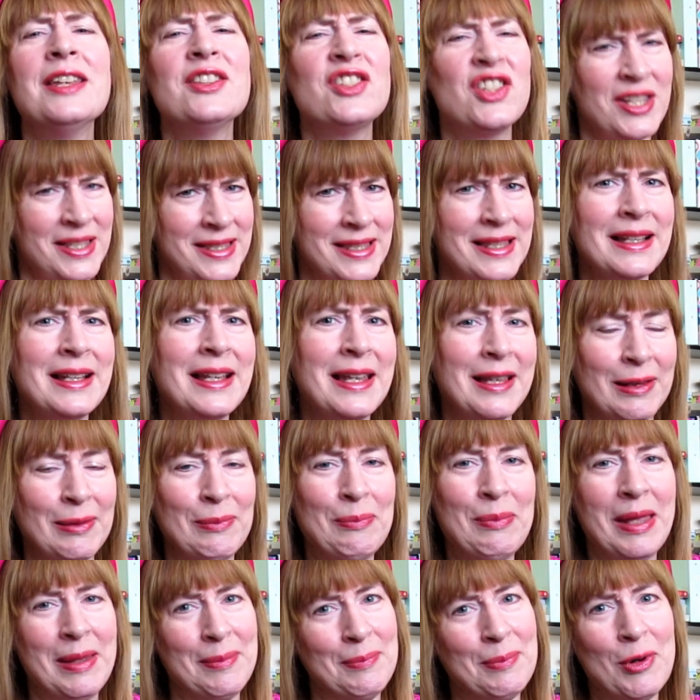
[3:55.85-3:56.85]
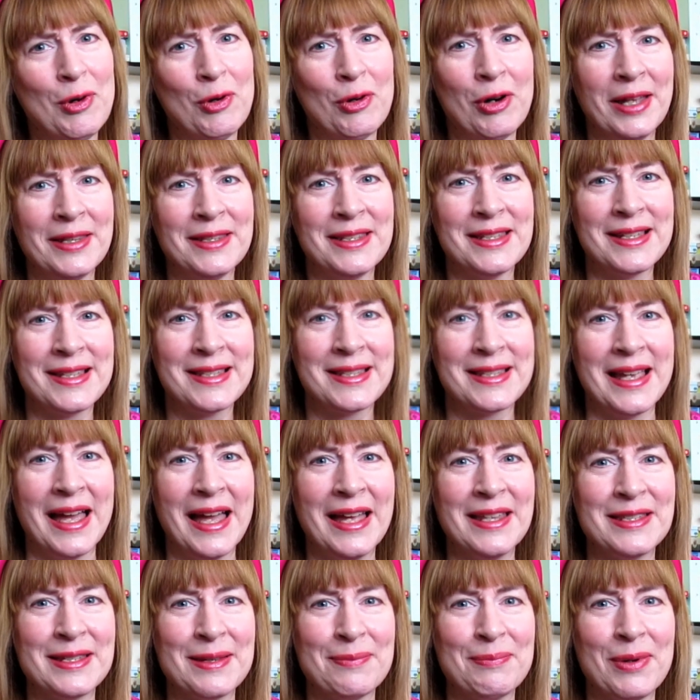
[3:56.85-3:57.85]
just a little bit more
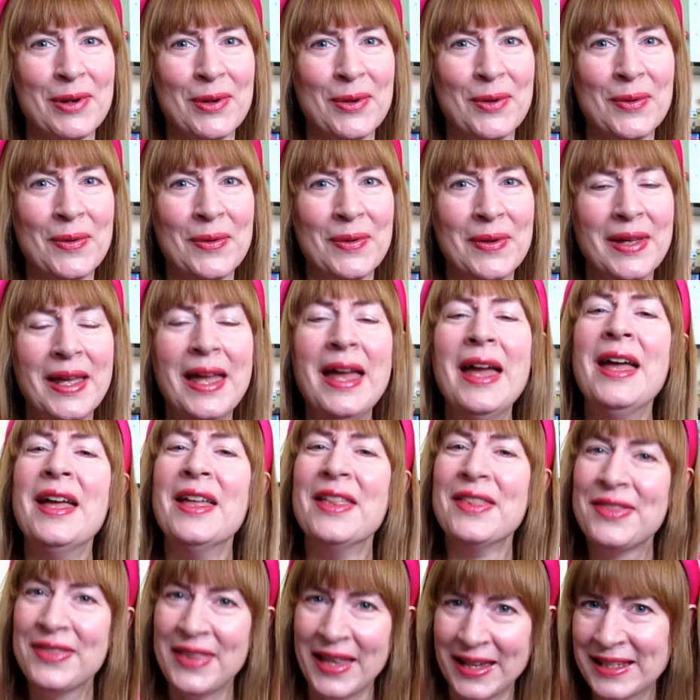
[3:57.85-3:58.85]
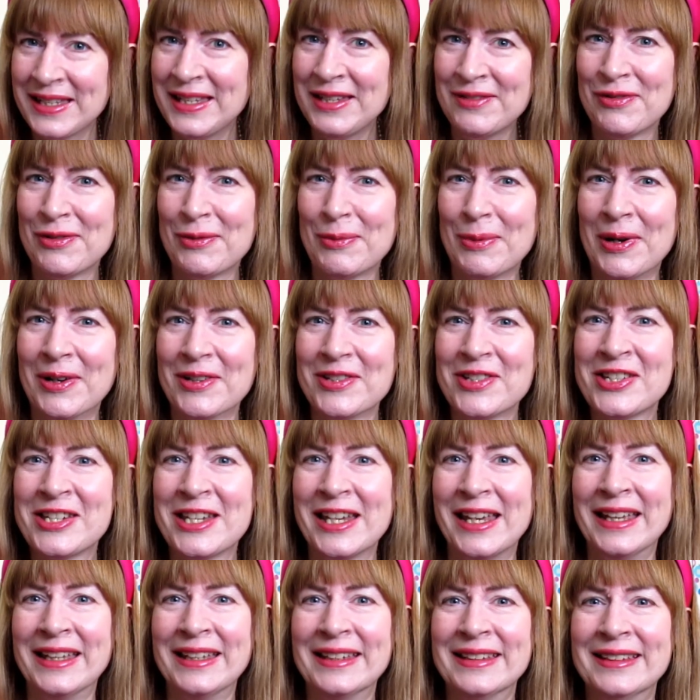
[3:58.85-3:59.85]
understandable. Thank you for
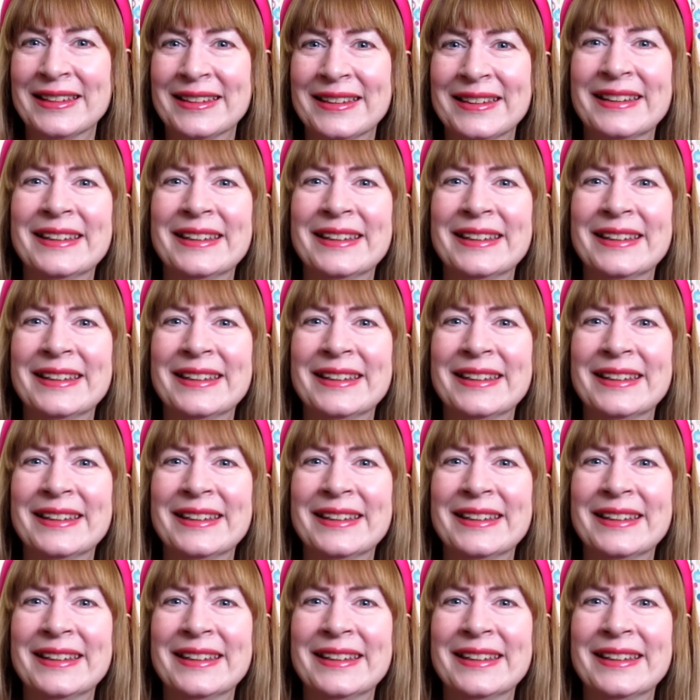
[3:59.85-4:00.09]
watching.